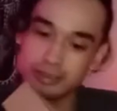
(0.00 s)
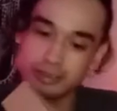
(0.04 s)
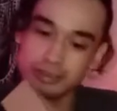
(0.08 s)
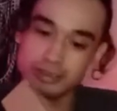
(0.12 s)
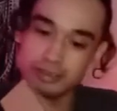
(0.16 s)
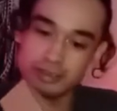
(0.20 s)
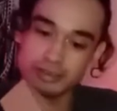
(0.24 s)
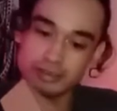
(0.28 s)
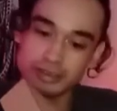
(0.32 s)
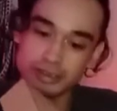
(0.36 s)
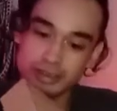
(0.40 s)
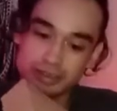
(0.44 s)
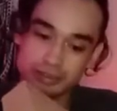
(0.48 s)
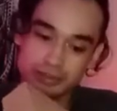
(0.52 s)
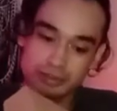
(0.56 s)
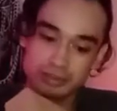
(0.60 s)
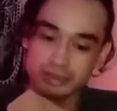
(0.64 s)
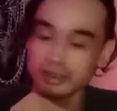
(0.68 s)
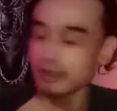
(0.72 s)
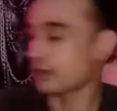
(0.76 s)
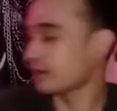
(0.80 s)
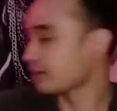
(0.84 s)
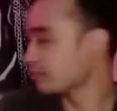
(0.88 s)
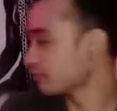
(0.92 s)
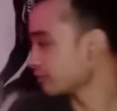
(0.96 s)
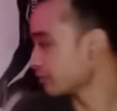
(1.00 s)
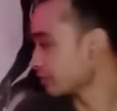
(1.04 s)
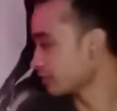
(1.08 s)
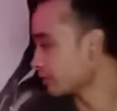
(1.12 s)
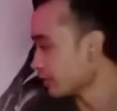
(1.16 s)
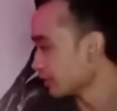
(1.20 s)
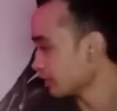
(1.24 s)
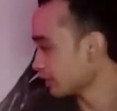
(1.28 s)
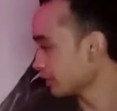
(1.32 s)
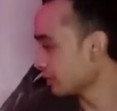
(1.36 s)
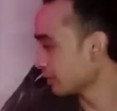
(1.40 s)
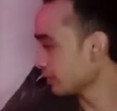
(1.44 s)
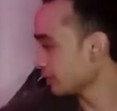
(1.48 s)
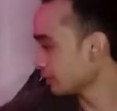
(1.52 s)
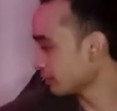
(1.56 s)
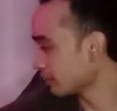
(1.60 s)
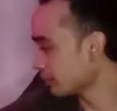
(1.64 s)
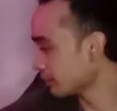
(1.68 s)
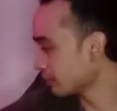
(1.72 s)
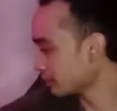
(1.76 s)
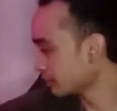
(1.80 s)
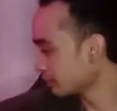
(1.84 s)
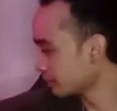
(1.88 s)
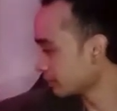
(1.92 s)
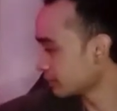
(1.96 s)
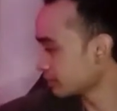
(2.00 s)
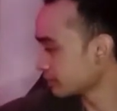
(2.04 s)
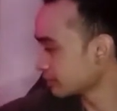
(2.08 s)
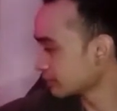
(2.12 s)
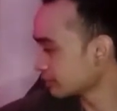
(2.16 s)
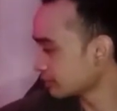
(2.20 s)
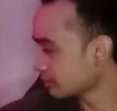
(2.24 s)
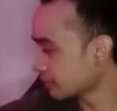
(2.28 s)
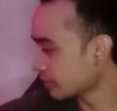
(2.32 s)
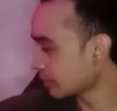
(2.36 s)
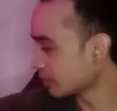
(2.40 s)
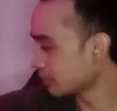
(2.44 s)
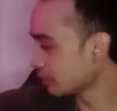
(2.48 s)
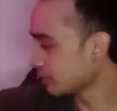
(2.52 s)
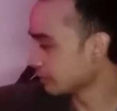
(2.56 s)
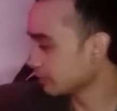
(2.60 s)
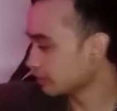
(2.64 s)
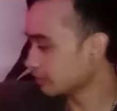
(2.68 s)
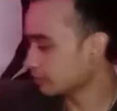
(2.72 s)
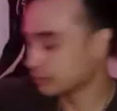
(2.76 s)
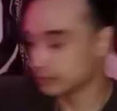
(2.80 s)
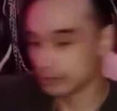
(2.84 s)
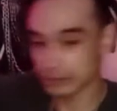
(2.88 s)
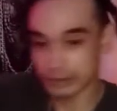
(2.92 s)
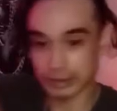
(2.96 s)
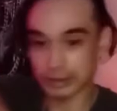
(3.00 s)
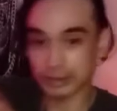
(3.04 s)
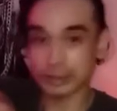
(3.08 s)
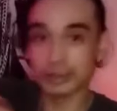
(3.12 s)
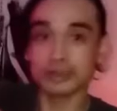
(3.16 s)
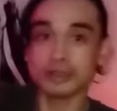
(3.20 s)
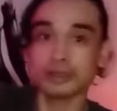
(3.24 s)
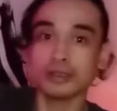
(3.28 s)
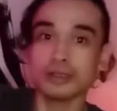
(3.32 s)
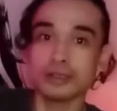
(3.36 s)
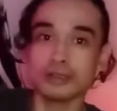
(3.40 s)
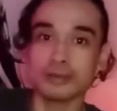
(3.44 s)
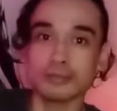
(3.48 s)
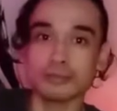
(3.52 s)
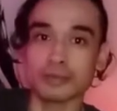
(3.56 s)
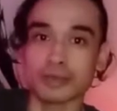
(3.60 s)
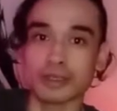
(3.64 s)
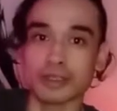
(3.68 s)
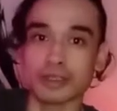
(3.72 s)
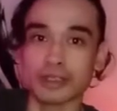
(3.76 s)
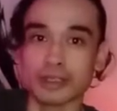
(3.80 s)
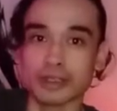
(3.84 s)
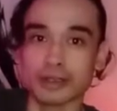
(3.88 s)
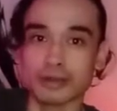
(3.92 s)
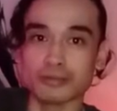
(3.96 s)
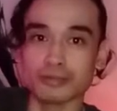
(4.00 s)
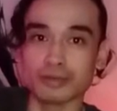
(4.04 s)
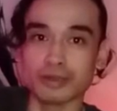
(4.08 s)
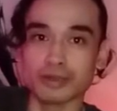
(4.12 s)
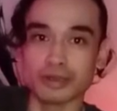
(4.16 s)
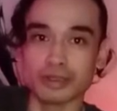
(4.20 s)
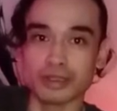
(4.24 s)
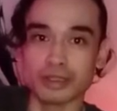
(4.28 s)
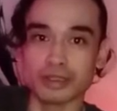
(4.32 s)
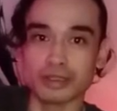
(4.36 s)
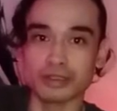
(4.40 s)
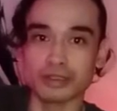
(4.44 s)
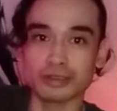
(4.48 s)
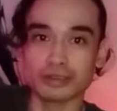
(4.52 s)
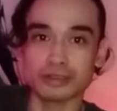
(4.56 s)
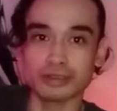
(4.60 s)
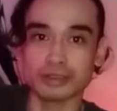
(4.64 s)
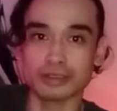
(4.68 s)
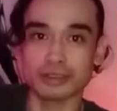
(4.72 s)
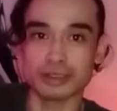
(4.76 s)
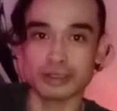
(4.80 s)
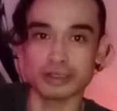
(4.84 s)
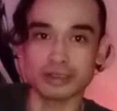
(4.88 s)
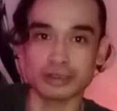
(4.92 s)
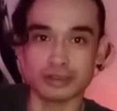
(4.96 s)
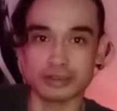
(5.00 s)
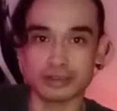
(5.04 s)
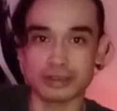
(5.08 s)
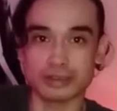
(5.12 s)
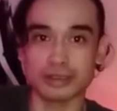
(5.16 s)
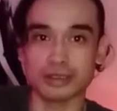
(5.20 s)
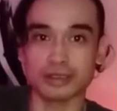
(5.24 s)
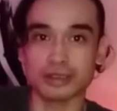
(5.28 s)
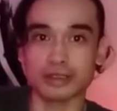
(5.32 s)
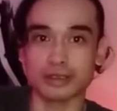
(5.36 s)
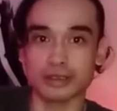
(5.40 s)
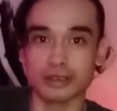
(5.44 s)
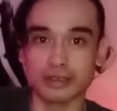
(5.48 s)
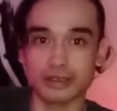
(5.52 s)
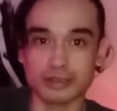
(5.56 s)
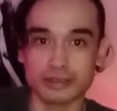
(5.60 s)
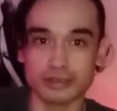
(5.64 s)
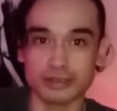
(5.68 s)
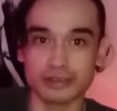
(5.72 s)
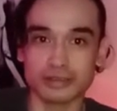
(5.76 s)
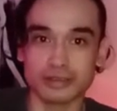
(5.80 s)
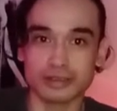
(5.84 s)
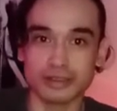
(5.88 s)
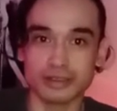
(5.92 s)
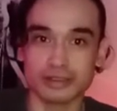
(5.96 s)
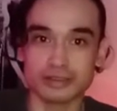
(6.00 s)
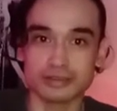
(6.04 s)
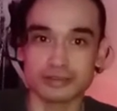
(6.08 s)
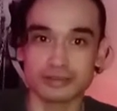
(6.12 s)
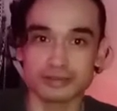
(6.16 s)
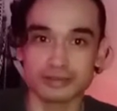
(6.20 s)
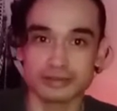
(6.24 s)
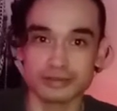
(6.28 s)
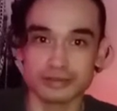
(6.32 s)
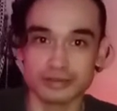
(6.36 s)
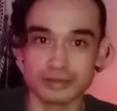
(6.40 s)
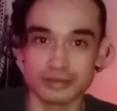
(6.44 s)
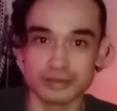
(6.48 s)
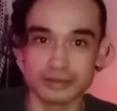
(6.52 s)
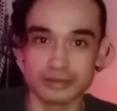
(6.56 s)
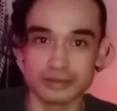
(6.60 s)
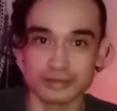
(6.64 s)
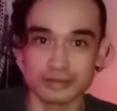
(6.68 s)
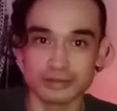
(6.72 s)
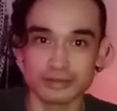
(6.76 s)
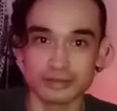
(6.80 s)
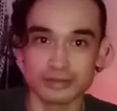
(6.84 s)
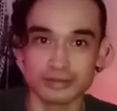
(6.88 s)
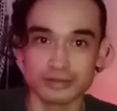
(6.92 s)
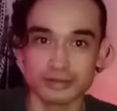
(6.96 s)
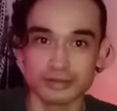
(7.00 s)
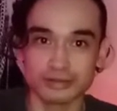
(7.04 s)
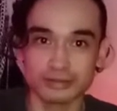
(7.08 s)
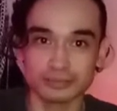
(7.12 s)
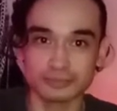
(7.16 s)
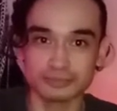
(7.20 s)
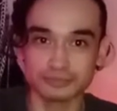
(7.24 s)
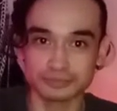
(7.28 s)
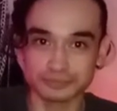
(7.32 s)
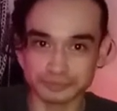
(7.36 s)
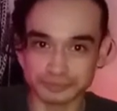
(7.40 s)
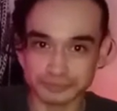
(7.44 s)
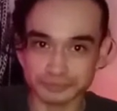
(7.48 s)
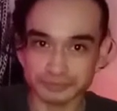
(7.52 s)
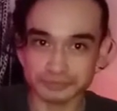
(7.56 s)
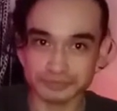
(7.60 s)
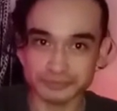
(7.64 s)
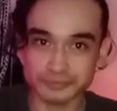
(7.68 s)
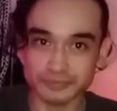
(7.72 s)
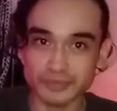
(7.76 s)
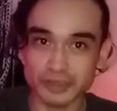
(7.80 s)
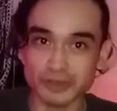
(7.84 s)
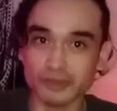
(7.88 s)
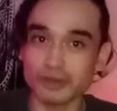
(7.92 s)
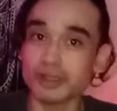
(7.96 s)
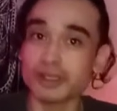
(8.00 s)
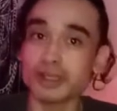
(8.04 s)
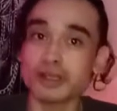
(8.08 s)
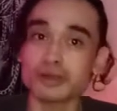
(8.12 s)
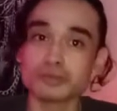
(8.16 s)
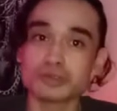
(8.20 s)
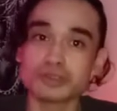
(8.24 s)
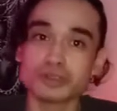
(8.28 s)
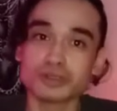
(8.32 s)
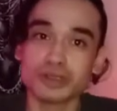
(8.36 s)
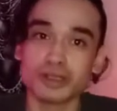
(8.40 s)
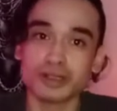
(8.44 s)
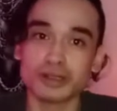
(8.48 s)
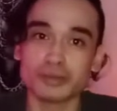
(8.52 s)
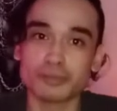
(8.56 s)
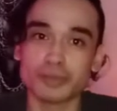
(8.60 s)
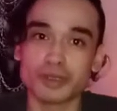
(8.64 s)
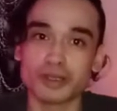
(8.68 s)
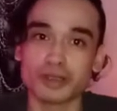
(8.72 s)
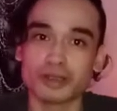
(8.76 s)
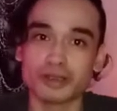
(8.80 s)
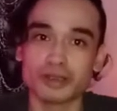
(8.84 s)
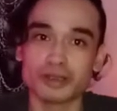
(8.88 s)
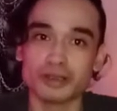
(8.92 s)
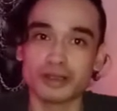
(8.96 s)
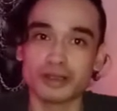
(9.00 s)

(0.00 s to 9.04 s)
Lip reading: and I actually have one right here. This is my camera that I got, and it has, you see this little, right now I'm shooting on my